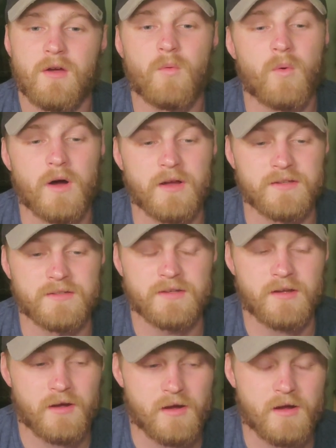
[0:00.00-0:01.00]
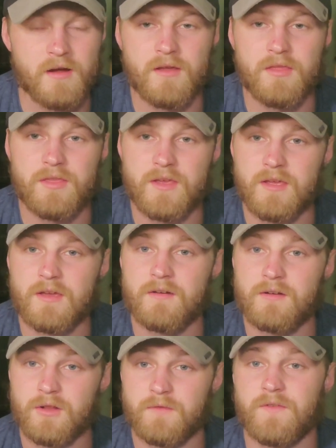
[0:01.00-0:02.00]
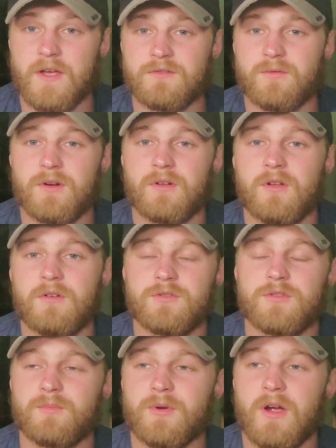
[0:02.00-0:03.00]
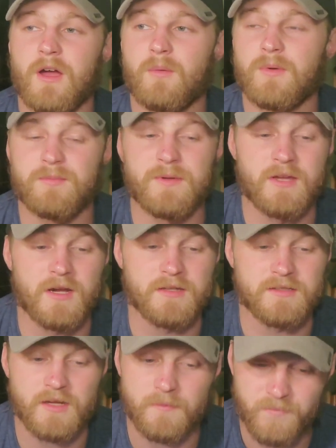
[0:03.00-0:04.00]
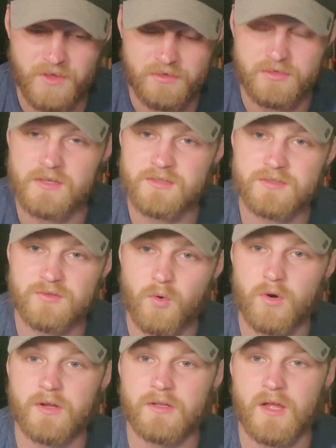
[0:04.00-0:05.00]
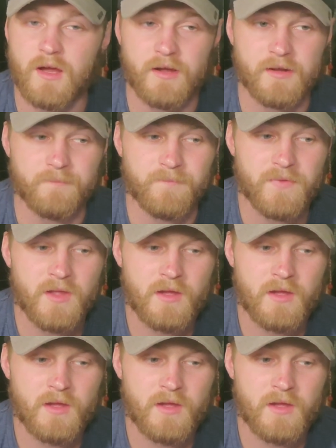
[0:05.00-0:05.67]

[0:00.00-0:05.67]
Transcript: was uh, the Phase One Clone Trooper helmet, because in this storyline,